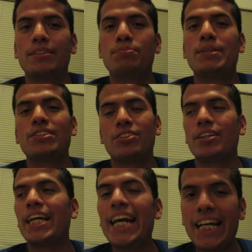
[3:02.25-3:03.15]
based
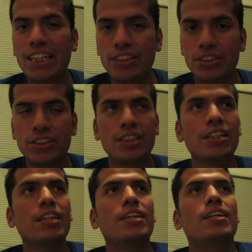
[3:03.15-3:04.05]
on age.
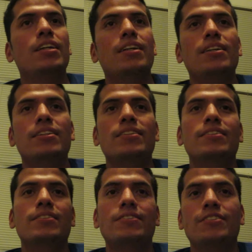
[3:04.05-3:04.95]
Uh,